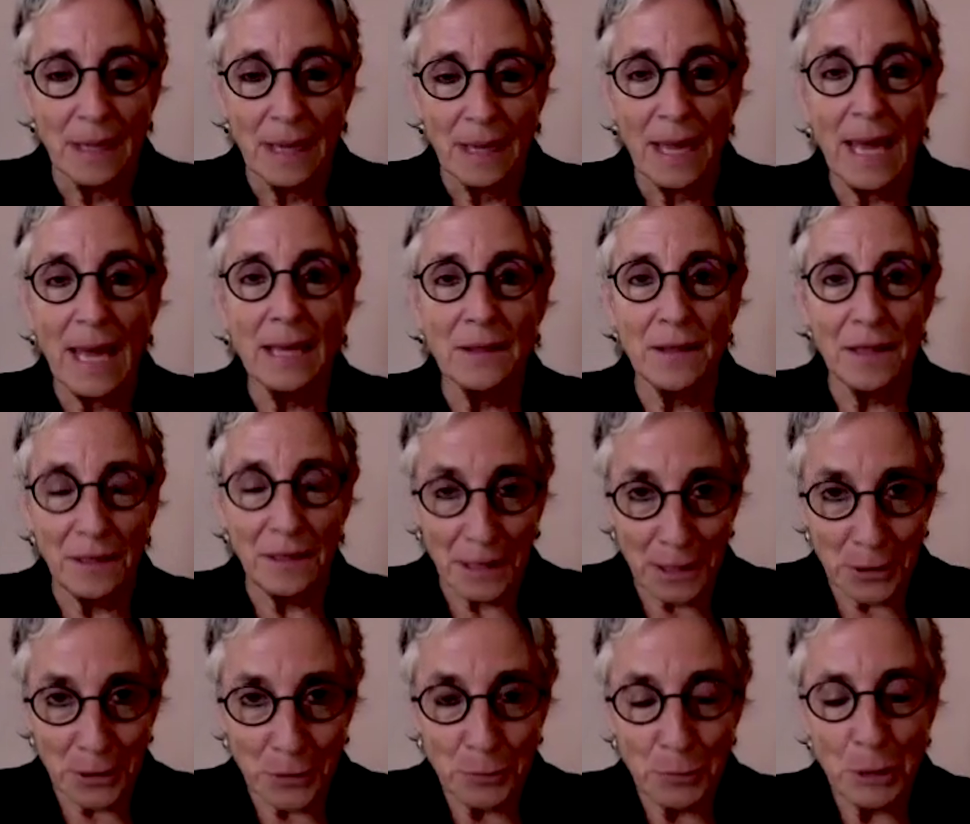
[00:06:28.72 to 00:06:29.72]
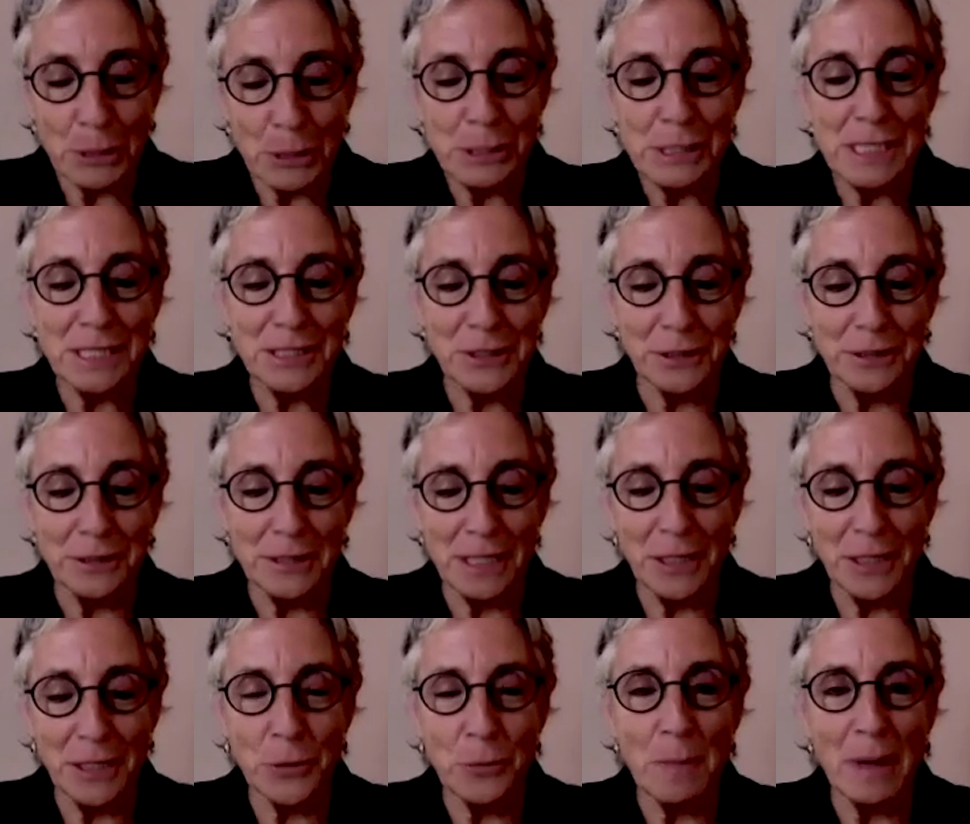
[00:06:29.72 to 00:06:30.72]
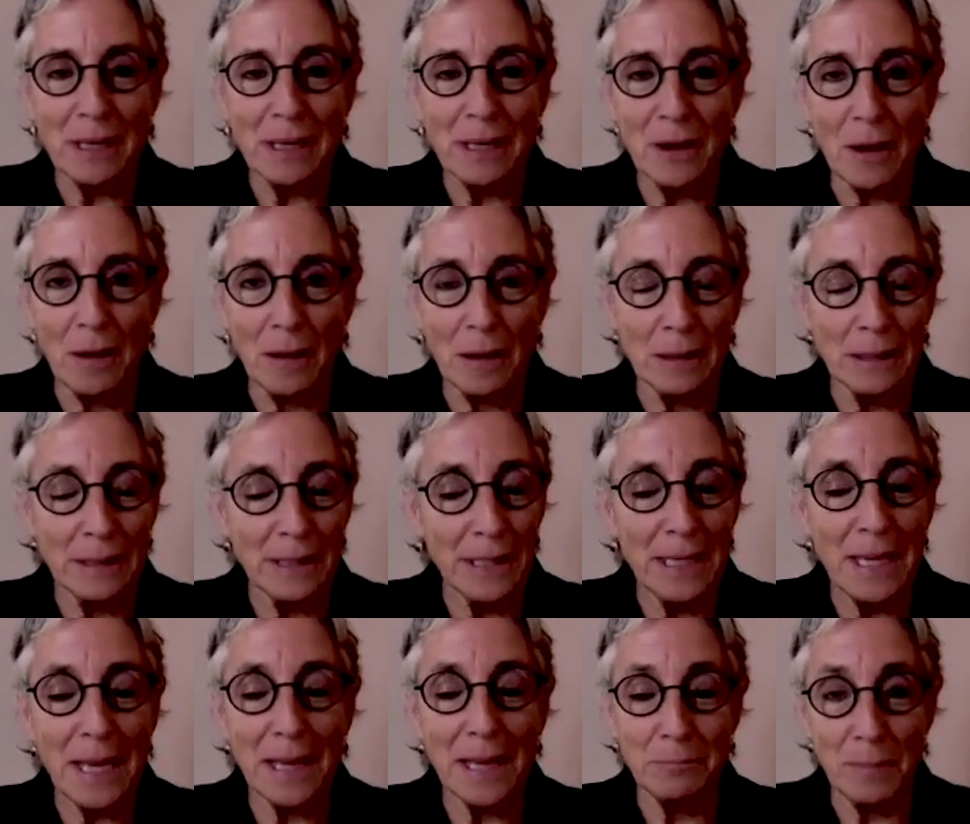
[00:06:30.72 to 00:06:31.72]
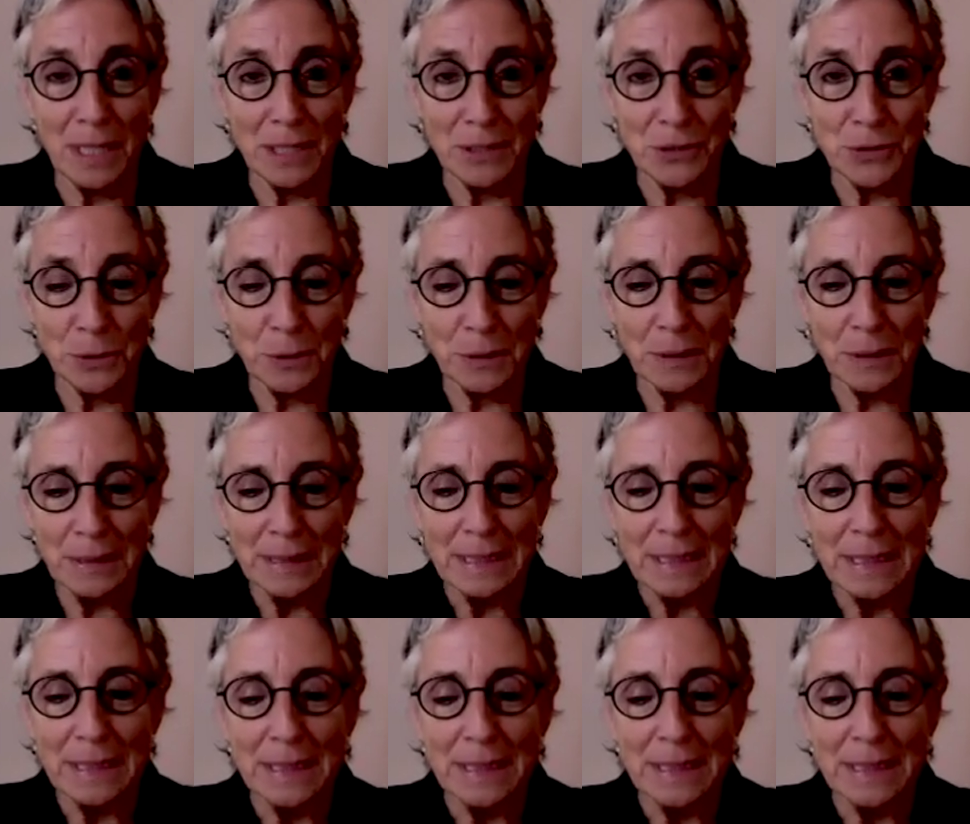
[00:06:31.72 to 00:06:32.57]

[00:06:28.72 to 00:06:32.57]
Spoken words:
And thank you, Marcy Tardio, my colleague and mentor,